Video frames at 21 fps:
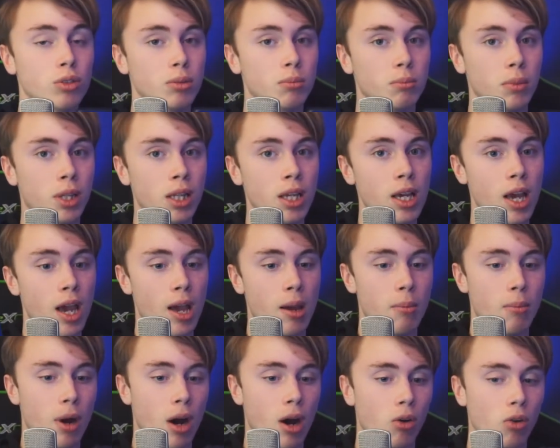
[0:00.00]

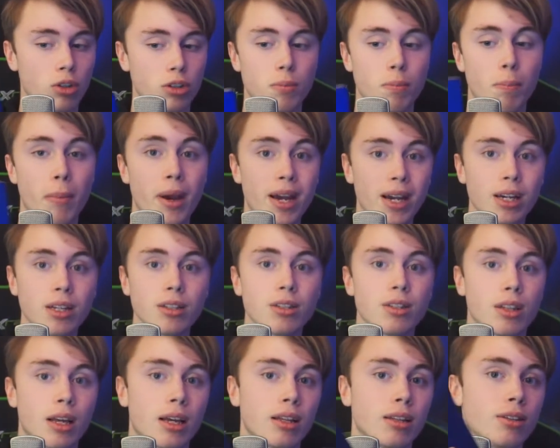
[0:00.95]
milliamp hours bigger
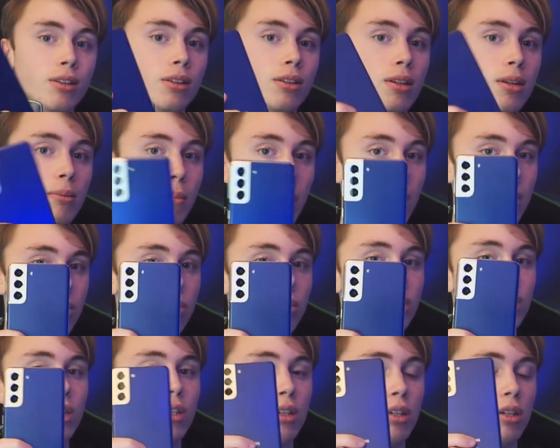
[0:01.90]
than the
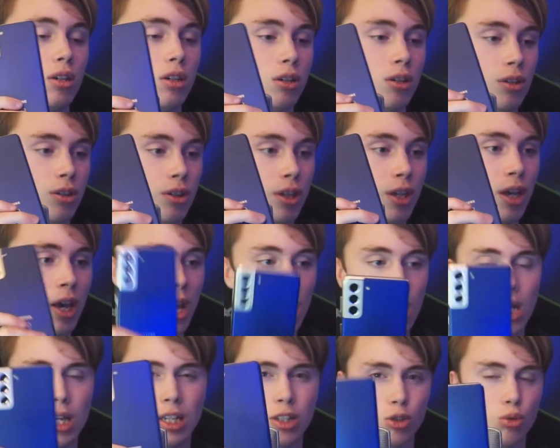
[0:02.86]
battery here on the
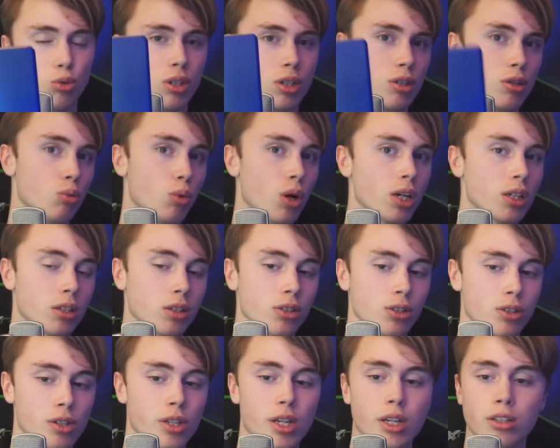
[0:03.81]
S21,
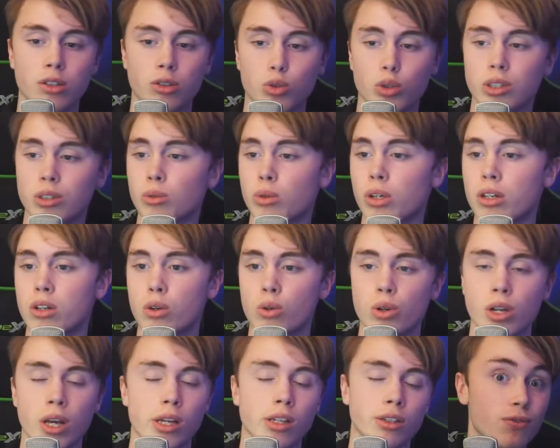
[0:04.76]
because the S21
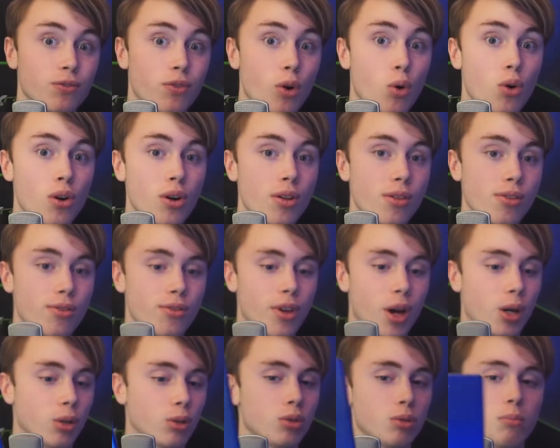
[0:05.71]
only has
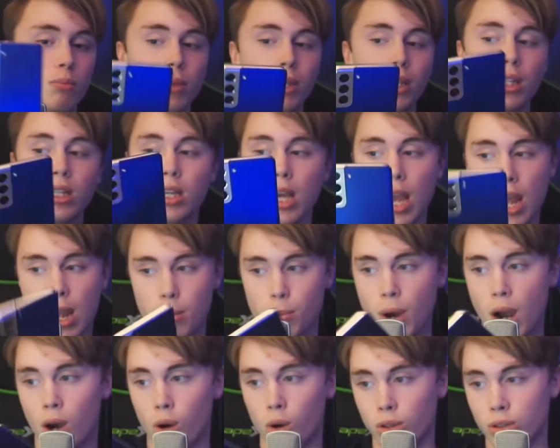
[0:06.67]
4000 milliamp
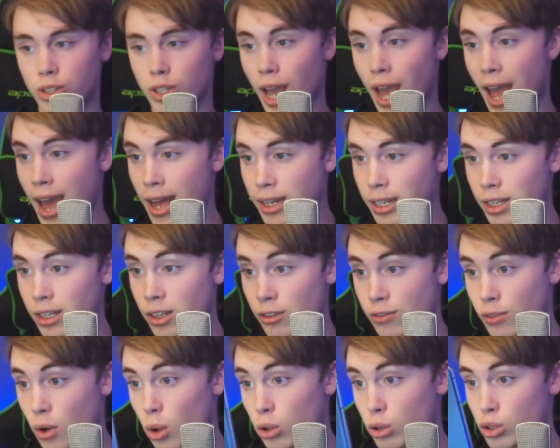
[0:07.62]
hours, and it
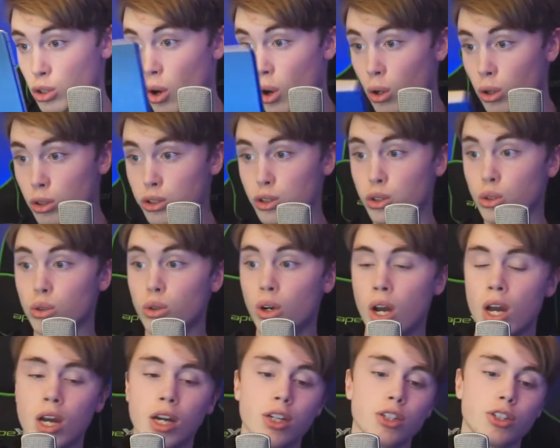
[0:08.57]
of course also
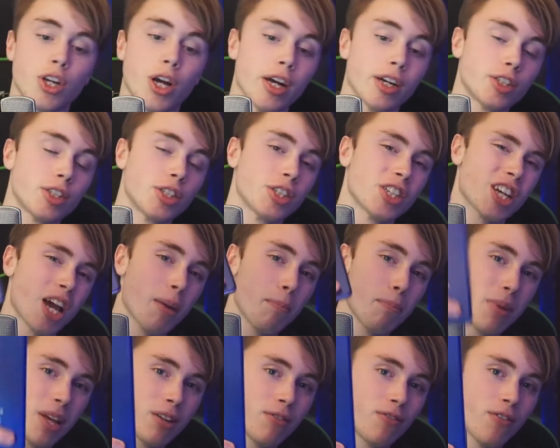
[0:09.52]
charges a
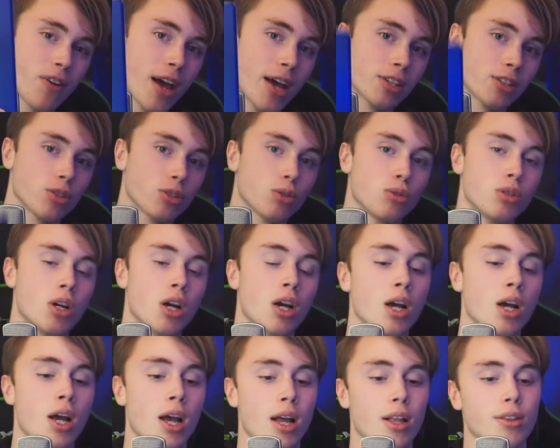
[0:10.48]
bit faster
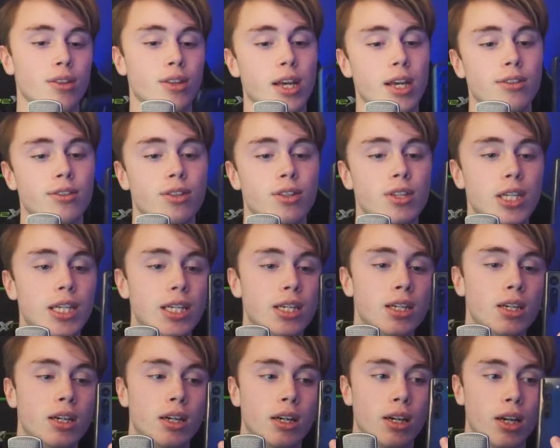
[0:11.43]
than the
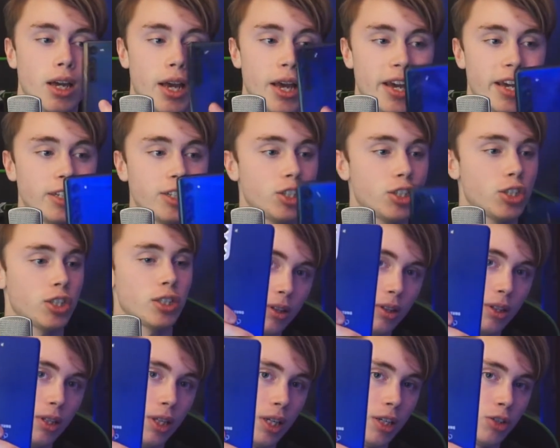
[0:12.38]
Edge.
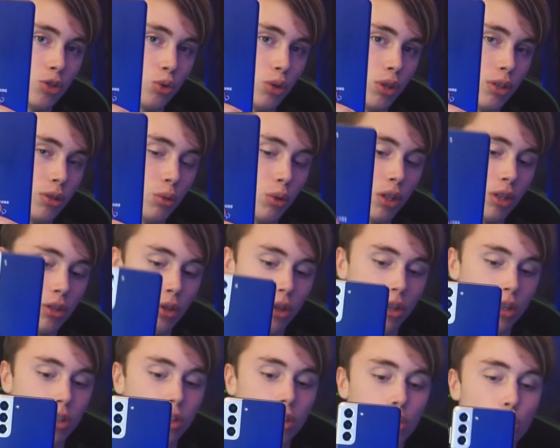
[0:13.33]
The S21
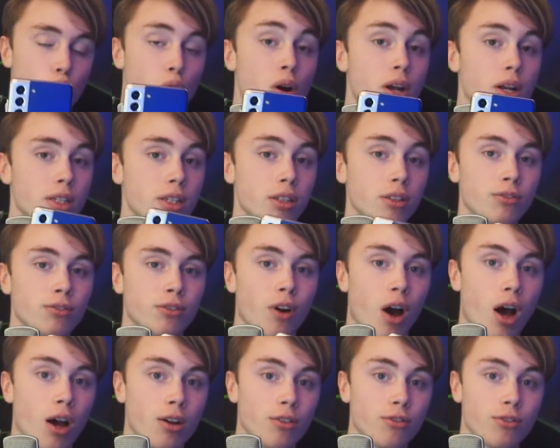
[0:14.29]
does
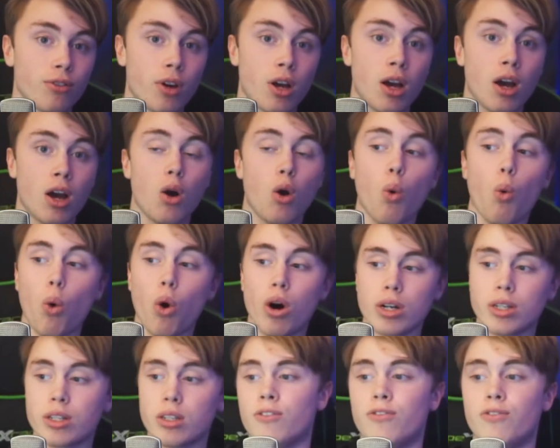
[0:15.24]
25
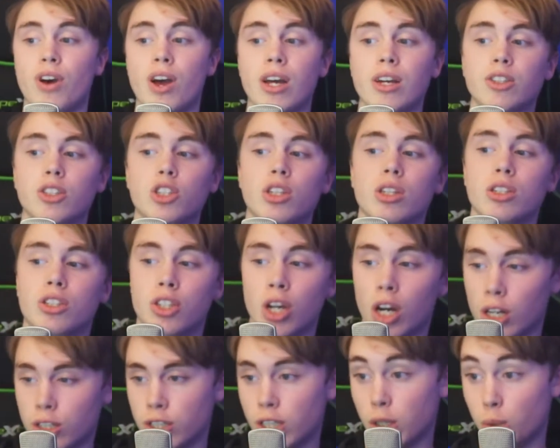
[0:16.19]
watt fast
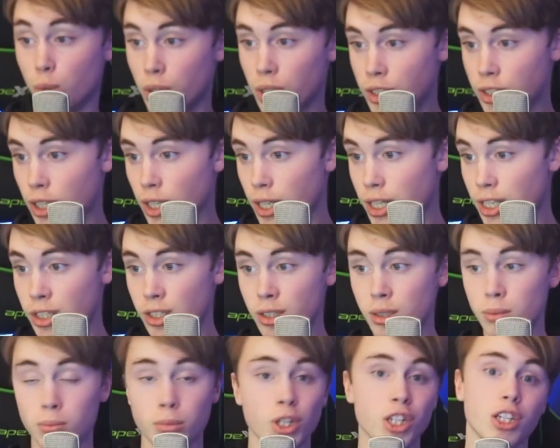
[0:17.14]
charging, which is
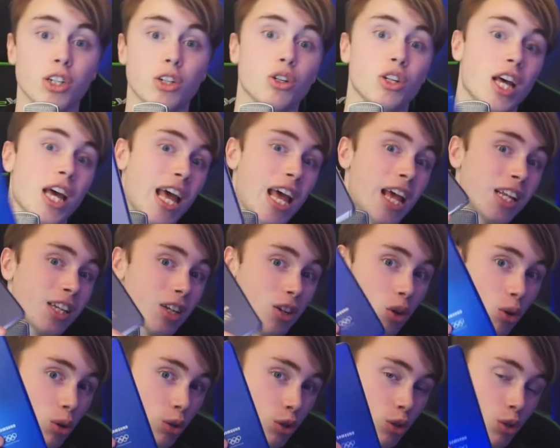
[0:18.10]
pretty good, and it
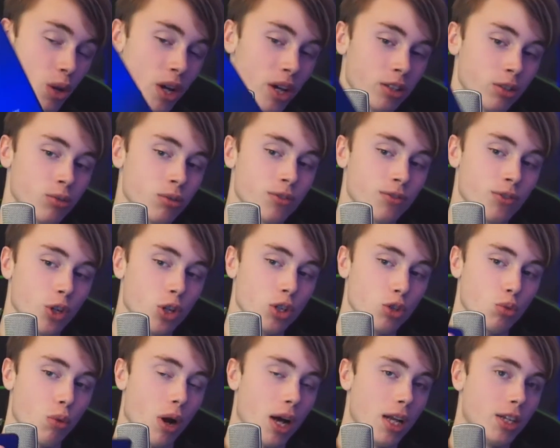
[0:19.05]
also has
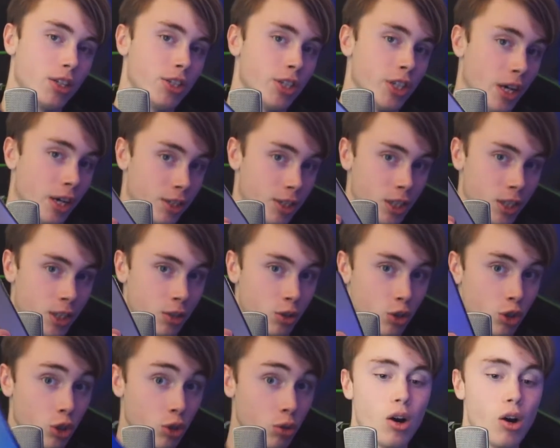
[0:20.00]
reverse wireless charging.
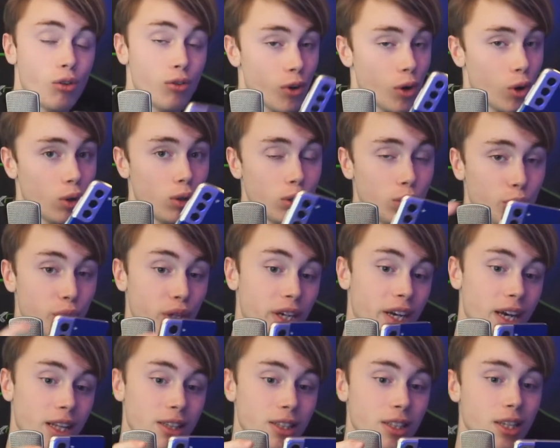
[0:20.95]
So overall,
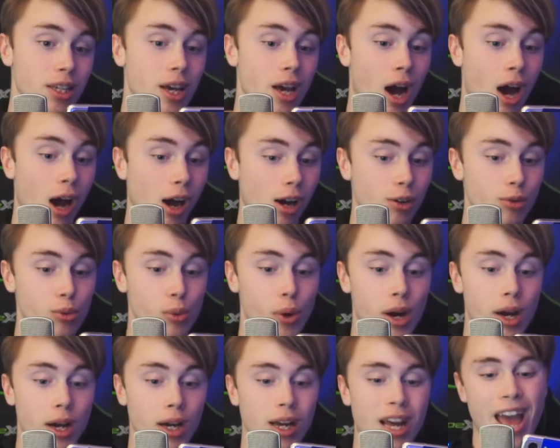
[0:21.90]
looking at the
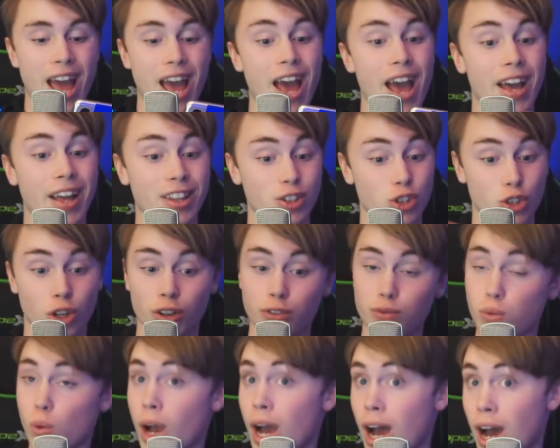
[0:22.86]
hardware and
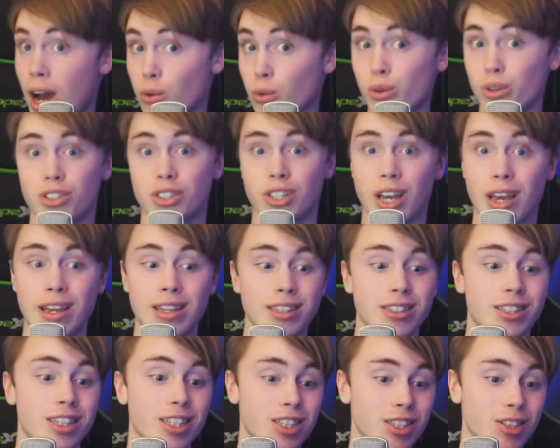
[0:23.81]
software, I would say
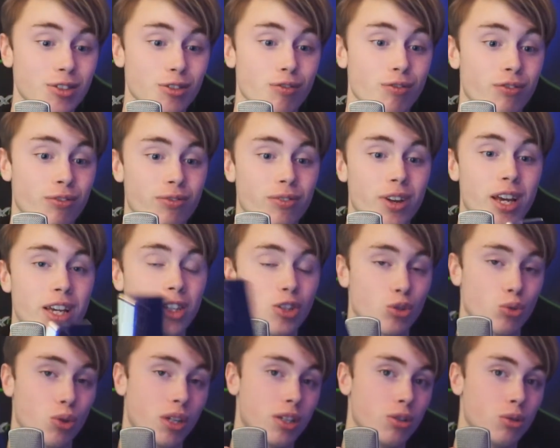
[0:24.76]
this
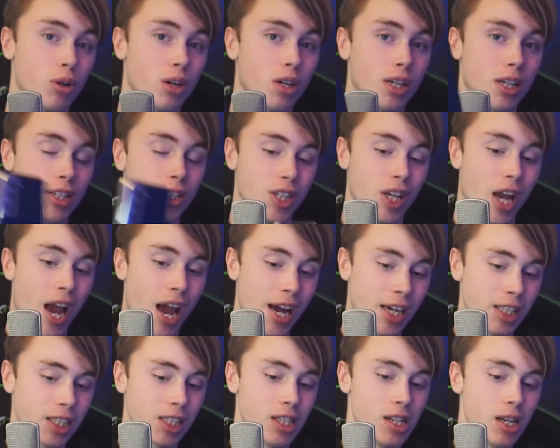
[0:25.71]
S21 is
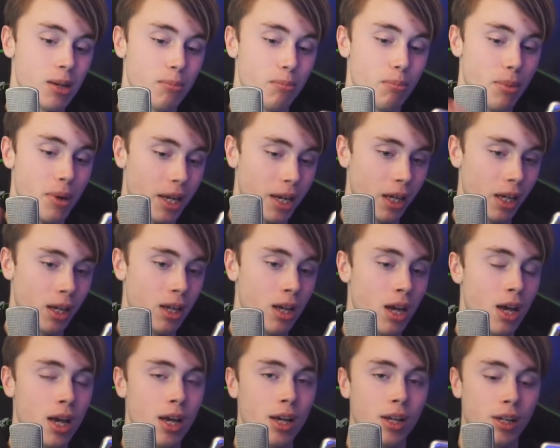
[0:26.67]
actually better
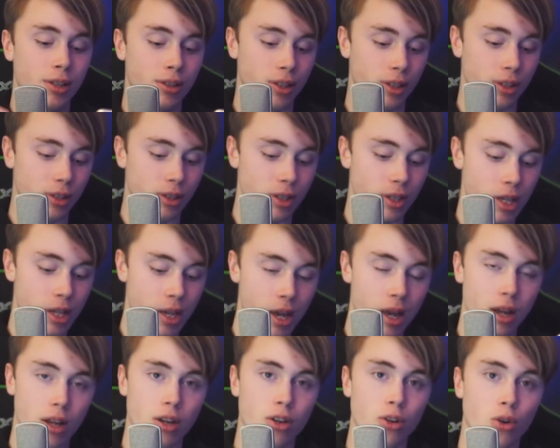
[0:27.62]
than the
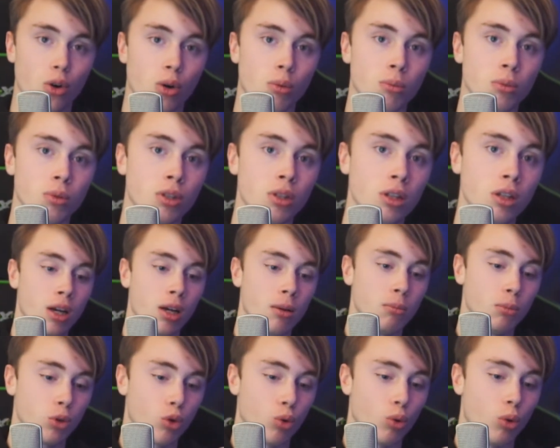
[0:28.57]
normal
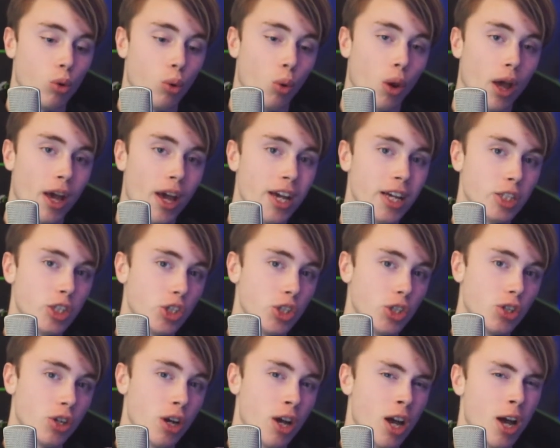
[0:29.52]
Motorola
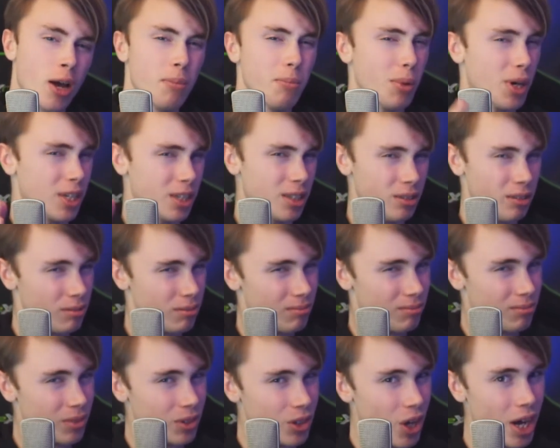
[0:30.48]
Edge. But
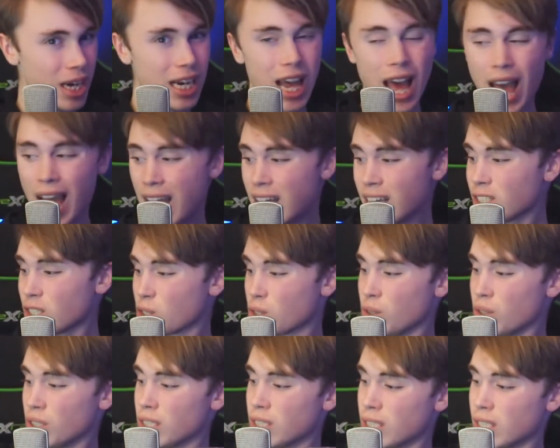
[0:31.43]
not as
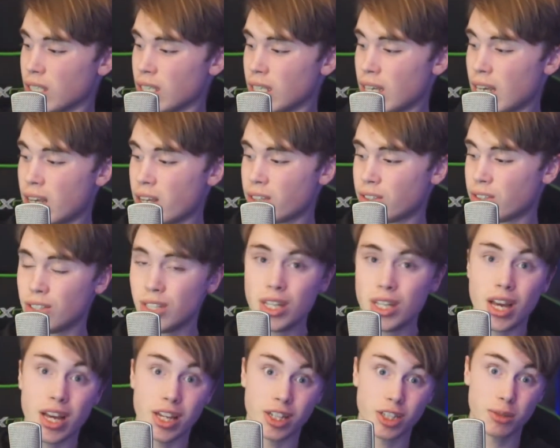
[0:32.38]
good as
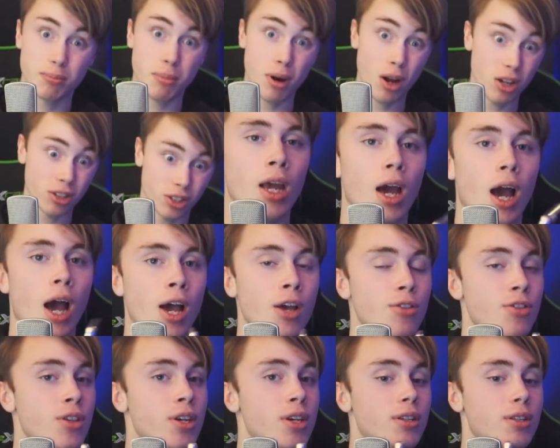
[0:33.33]
the Edge Plus. I
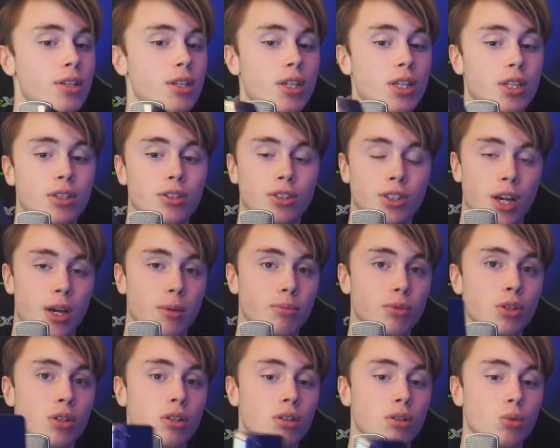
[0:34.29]
think the
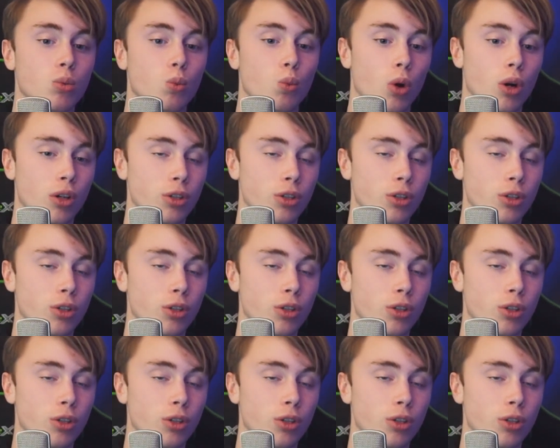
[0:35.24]
Samsung One